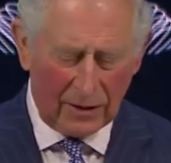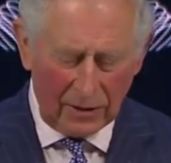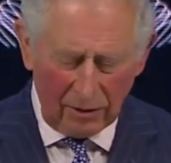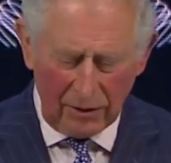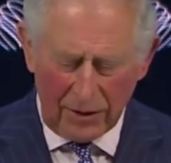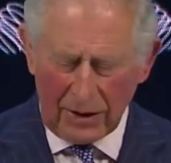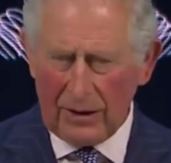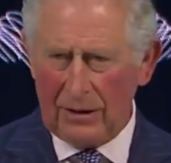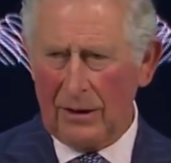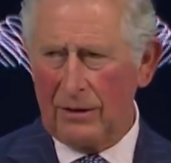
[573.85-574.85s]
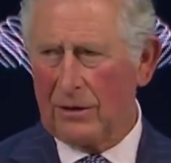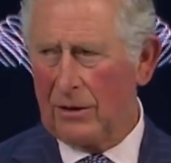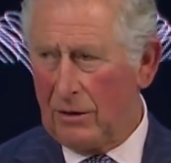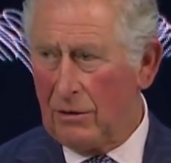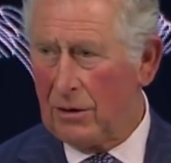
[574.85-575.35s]
technologies and
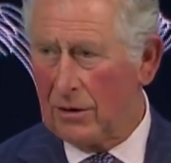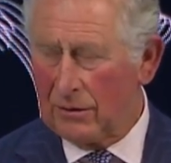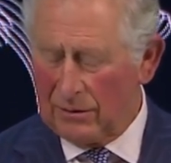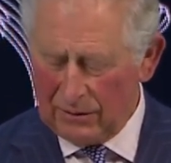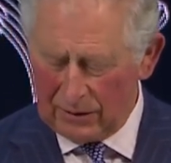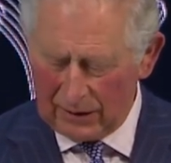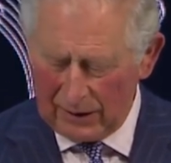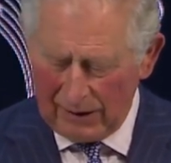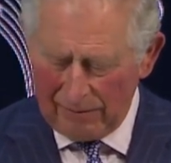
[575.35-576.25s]
solutions